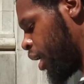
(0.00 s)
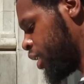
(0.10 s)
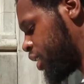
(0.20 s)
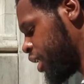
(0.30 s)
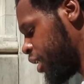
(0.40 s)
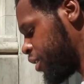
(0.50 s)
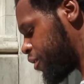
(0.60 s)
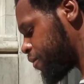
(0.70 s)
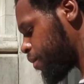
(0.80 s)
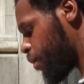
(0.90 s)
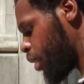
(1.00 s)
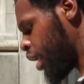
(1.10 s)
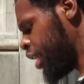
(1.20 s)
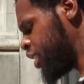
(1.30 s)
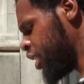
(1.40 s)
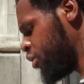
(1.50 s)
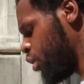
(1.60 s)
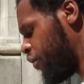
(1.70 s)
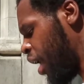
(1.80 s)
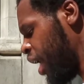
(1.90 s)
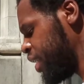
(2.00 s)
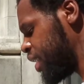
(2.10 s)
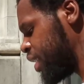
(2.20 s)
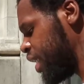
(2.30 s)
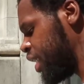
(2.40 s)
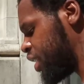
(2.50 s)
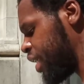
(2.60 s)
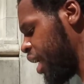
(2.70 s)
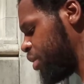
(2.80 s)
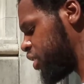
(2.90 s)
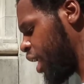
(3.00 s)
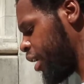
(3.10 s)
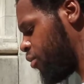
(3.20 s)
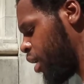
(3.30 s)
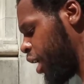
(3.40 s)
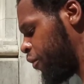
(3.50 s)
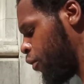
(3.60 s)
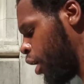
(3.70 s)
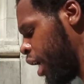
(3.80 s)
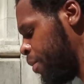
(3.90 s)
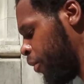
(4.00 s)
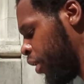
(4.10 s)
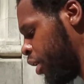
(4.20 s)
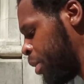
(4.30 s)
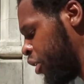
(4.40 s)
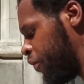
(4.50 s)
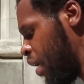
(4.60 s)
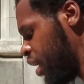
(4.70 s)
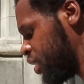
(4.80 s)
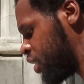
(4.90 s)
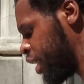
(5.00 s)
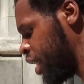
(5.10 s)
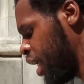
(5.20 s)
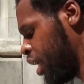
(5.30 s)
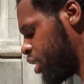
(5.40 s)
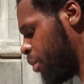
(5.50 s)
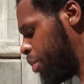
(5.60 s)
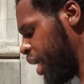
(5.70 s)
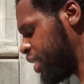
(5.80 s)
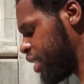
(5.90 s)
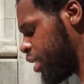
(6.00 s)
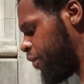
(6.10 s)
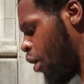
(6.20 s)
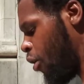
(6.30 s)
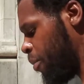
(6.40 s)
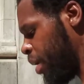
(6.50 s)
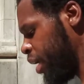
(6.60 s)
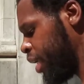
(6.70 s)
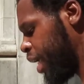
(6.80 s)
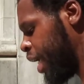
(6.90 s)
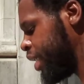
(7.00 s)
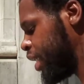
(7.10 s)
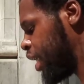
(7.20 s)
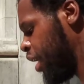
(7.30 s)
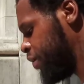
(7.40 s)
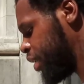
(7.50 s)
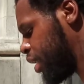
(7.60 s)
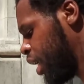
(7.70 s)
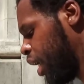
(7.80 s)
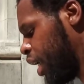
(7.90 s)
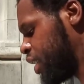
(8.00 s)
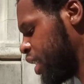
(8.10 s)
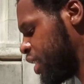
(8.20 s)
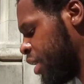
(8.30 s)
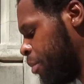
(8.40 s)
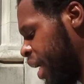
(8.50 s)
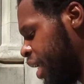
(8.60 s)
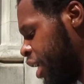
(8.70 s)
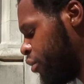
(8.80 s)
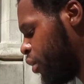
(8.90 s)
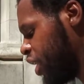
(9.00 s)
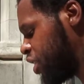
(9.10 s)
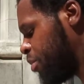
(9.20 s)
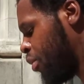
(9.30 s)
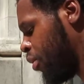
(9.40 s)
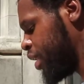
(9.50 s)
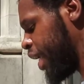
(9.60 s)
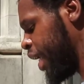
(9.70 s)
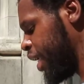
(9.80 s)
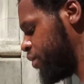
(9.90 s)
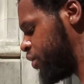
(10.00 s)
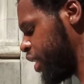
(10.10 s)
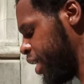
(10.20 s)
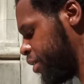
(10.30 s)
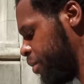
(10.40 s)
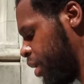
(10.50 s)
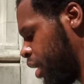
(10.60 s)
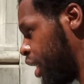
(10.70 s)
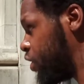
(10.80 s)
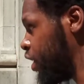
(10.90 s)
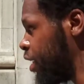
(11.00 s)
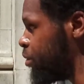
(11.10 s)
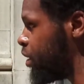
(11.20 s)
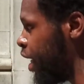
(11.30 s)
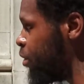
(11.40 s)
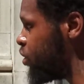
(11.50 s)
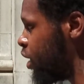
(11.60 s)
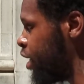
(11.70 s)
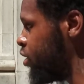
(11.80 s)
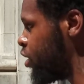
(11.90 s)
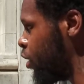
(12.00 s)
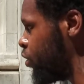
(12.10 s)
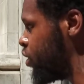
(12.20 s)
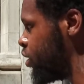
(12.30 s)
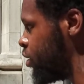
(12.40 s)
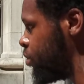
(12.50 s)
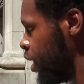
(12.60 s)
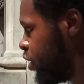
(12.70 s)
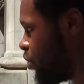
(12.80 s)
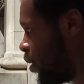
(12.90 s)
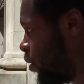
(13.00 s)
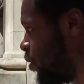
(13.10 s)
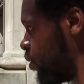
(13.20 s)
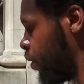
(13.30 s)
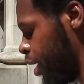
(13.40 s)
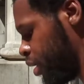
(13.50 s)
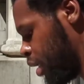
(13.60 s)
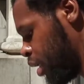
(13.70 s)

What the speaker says: It says, with Isaac did he establish likewise for Abraham his father's sake the blessing of all men and the covenant. It says, and made it rest upon the head of Jacob, and Jacob's name is later turned to Israel, right?